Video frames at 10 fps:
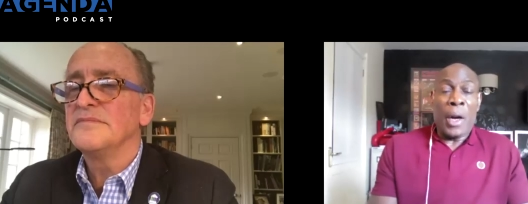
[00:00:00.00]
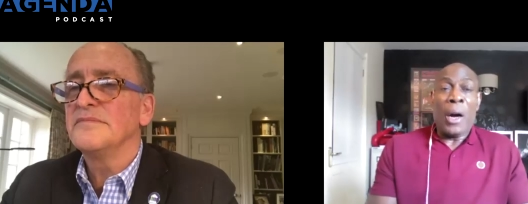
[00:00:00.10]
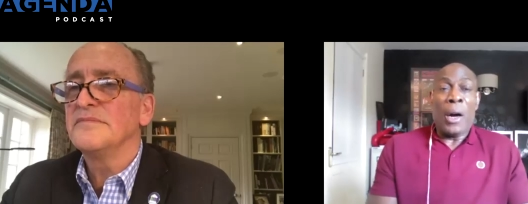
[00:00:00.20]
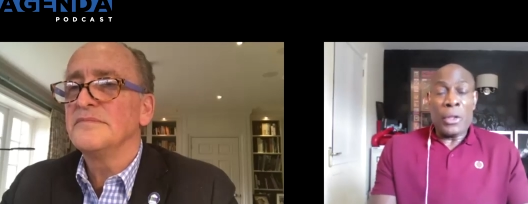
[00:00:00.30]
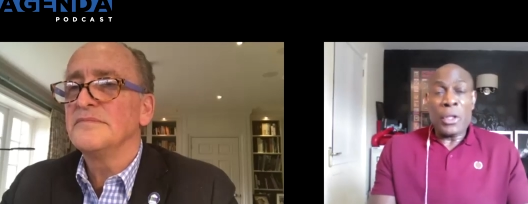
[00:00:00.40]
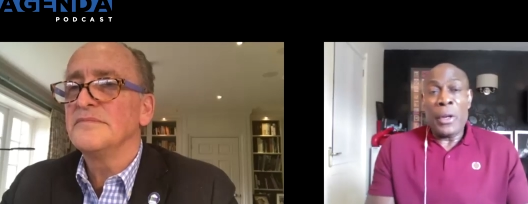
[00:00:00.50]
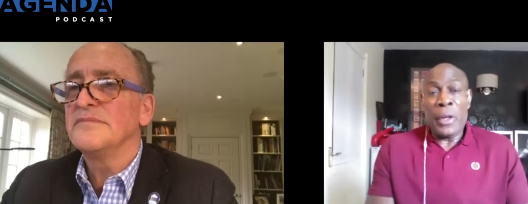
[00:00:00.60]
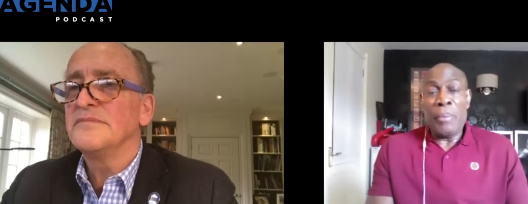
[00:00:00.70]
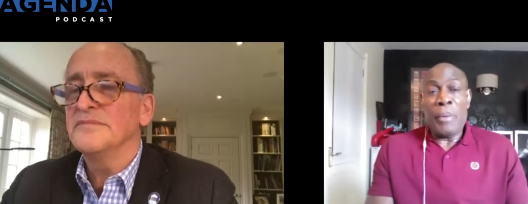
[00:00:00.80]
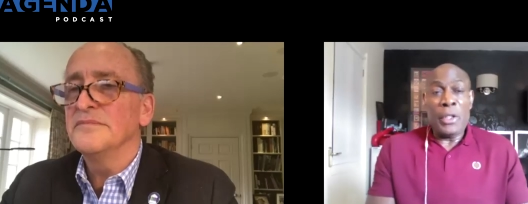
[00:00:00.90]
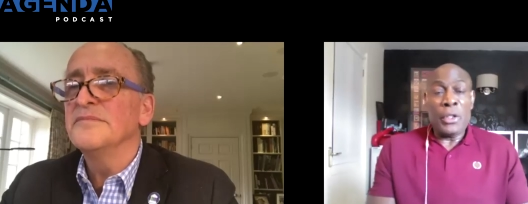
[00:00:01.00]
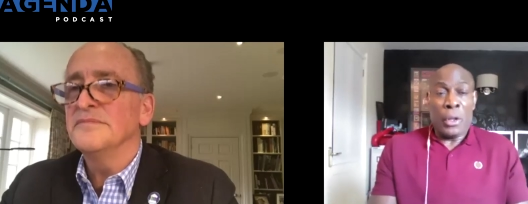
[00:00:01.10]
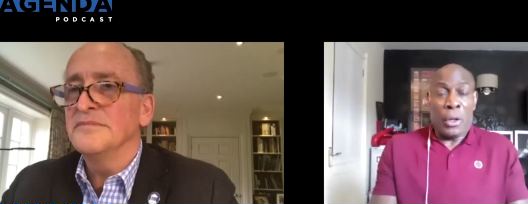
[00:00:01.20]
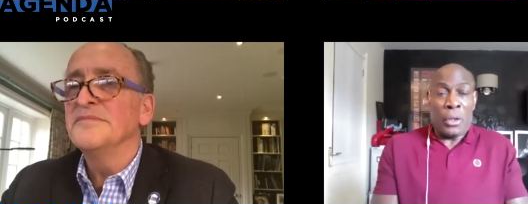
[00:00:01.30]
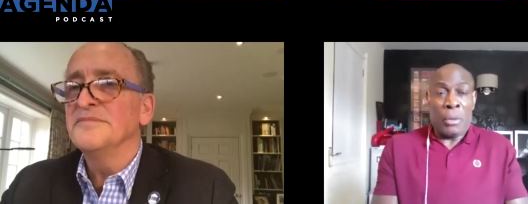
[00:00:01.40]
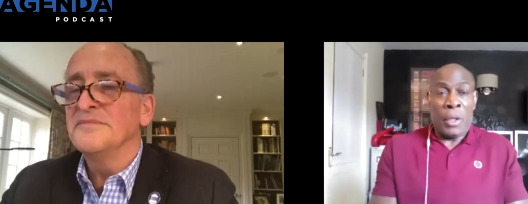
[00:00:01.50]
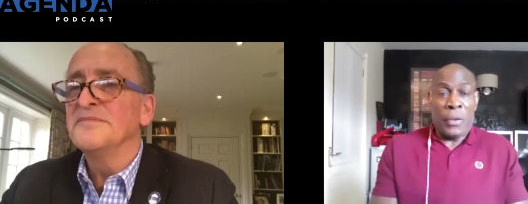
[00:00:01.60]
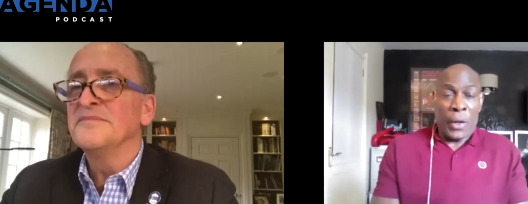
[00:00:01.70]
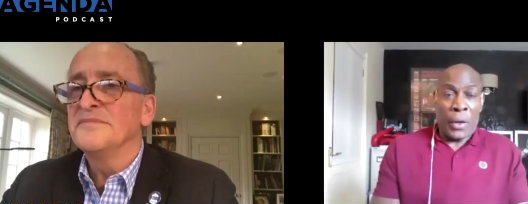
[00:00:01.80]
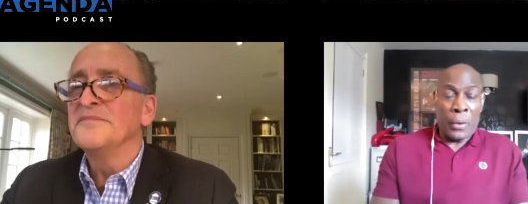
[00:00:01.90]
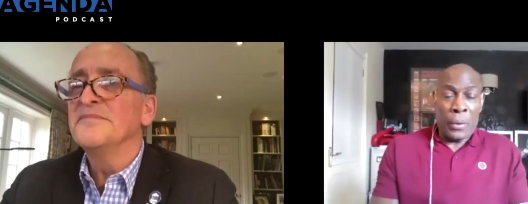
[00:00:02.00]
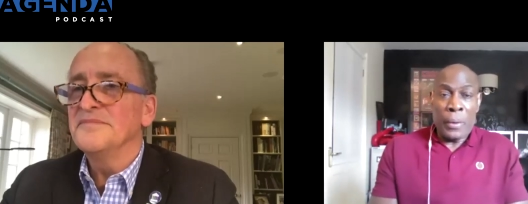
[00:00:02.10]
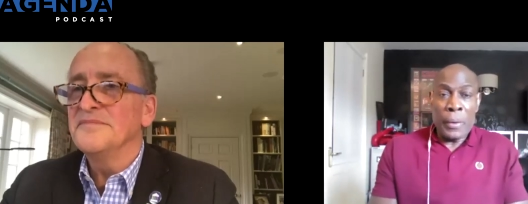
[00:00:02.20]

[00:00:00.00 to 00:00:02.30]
Speaker 1: heart, so it means a lot to me. Thank you.